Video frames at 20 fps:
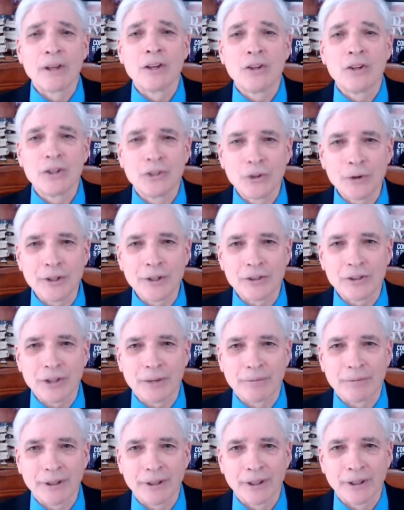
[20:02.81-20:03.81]
You're doing
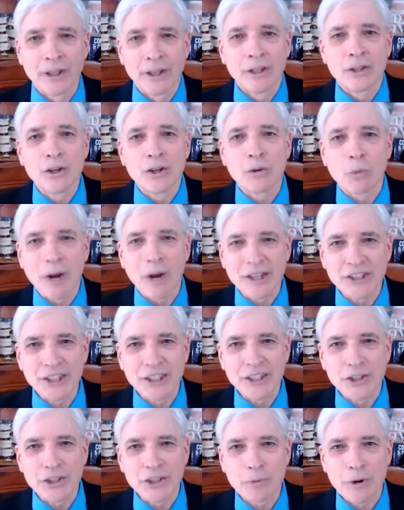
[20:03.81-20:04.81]
something. You're
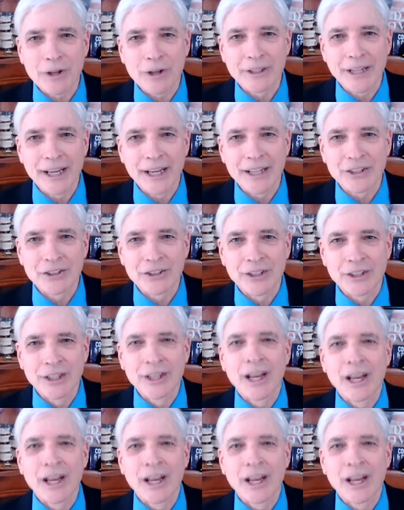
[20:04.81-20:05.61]
watching this broadcast